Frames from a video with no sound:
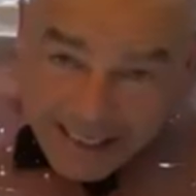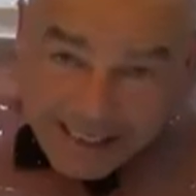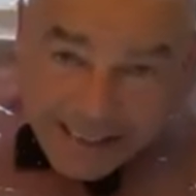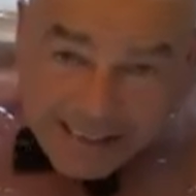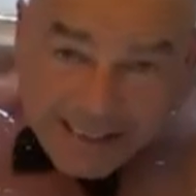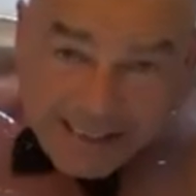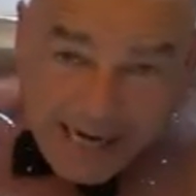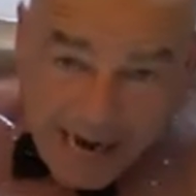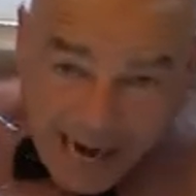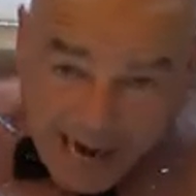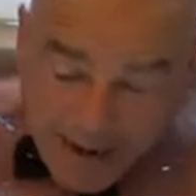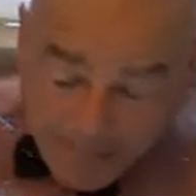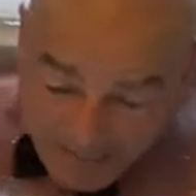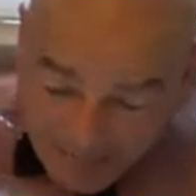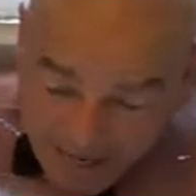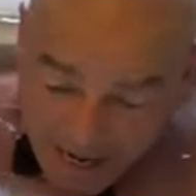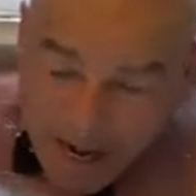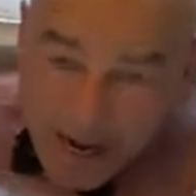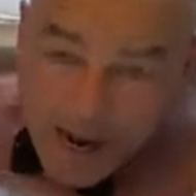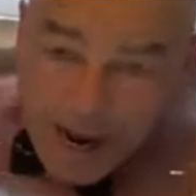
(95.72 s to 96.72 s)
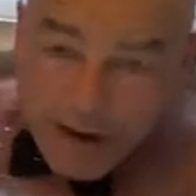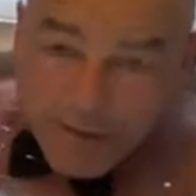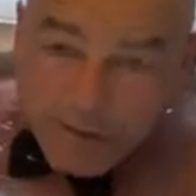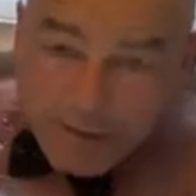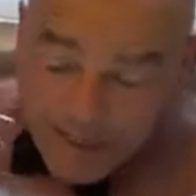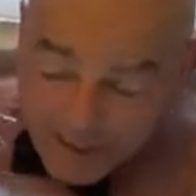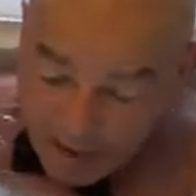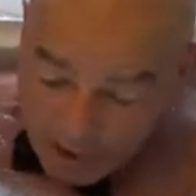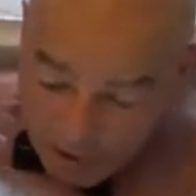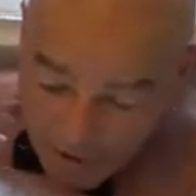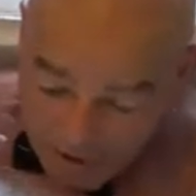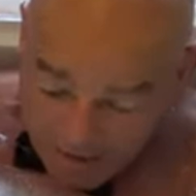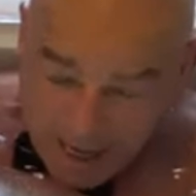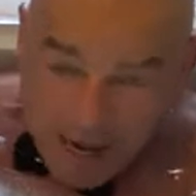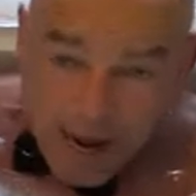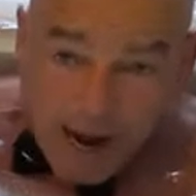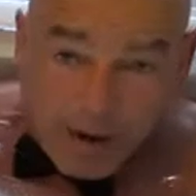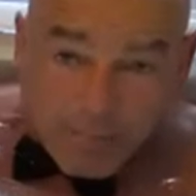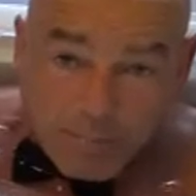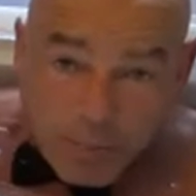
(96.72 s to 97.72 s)
is taped. I video it,
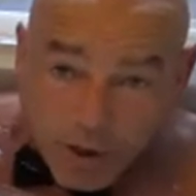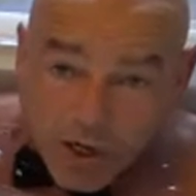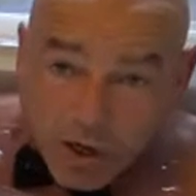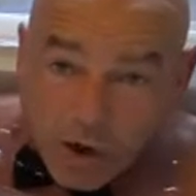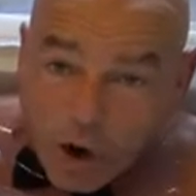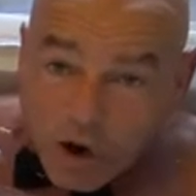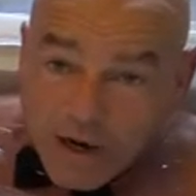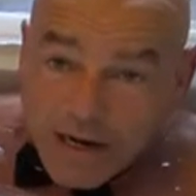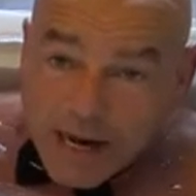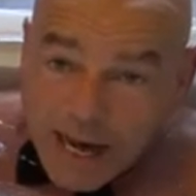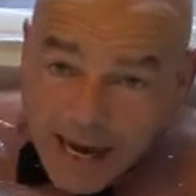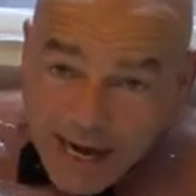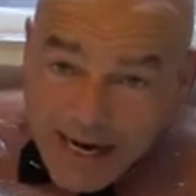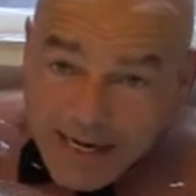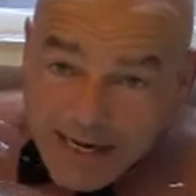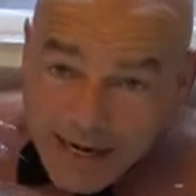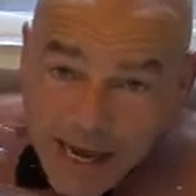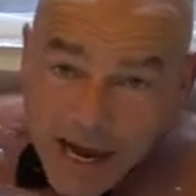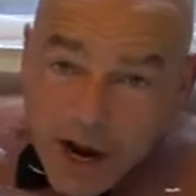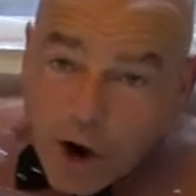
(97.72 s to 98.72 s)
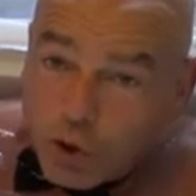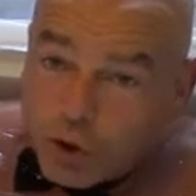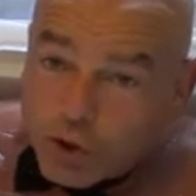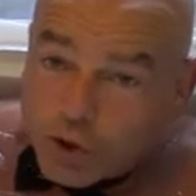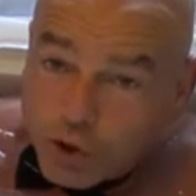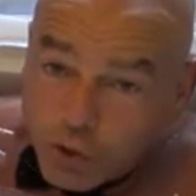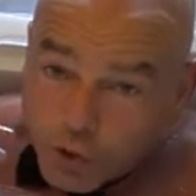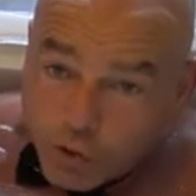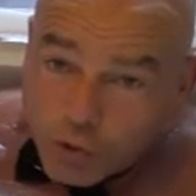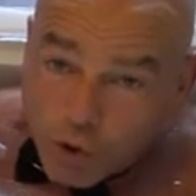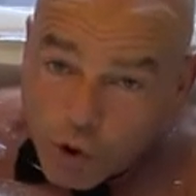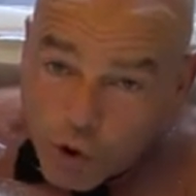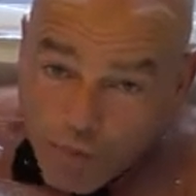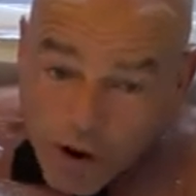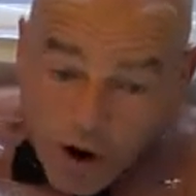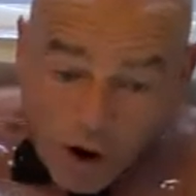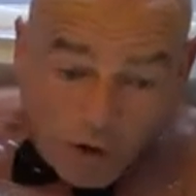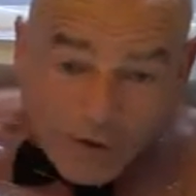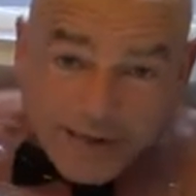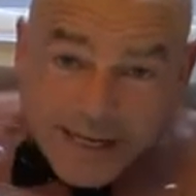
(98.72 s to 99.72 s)
I put it online, on YouTube,
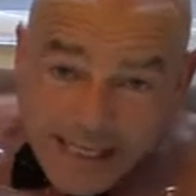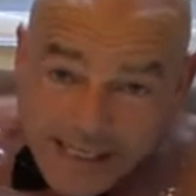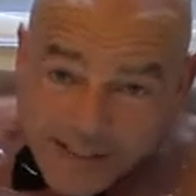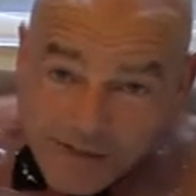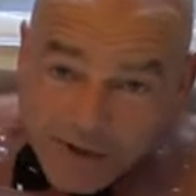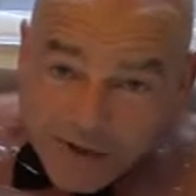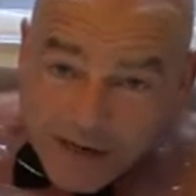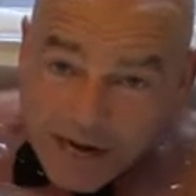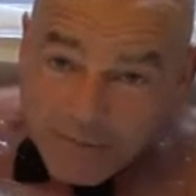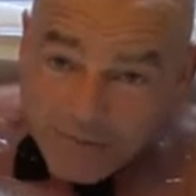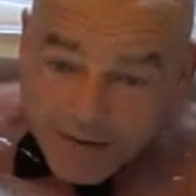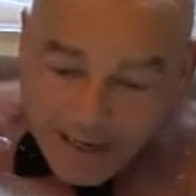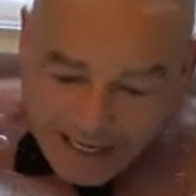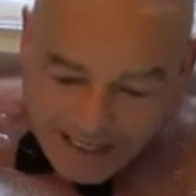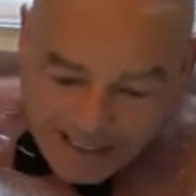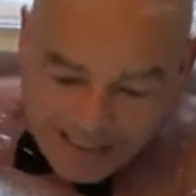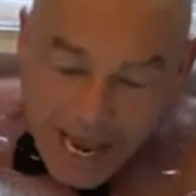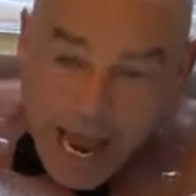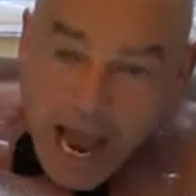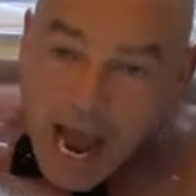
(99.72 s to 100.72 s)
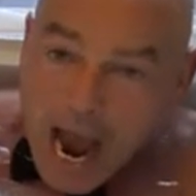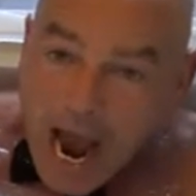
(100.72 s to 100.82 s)
on Instagram, guys.